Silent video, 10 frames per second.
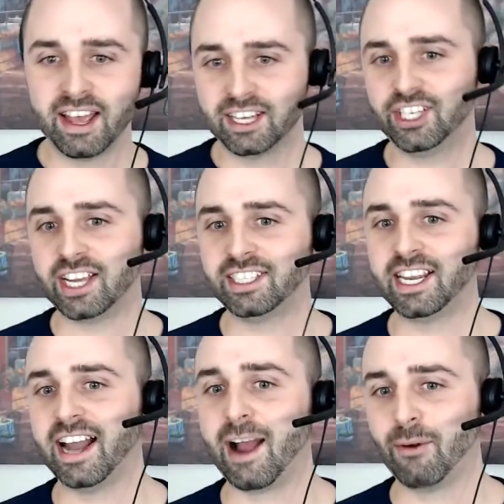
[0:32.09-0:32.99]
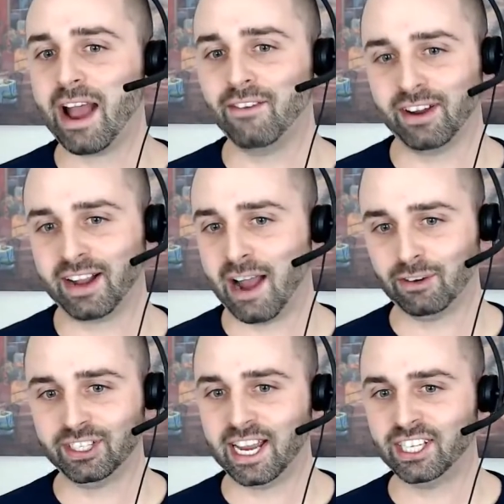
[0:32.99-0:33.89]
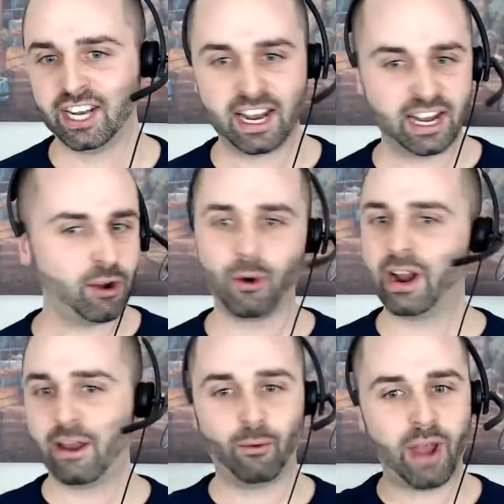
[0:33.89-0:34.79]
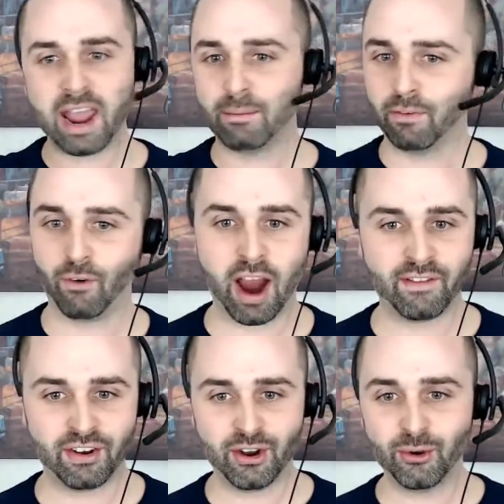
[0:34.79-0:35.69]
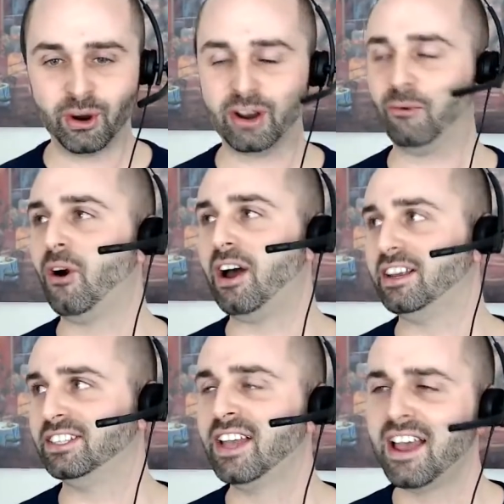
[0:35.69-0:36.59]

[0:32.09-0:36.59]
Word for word: Jesse and I were having a conversation, and you were in it way before I even knew what it was.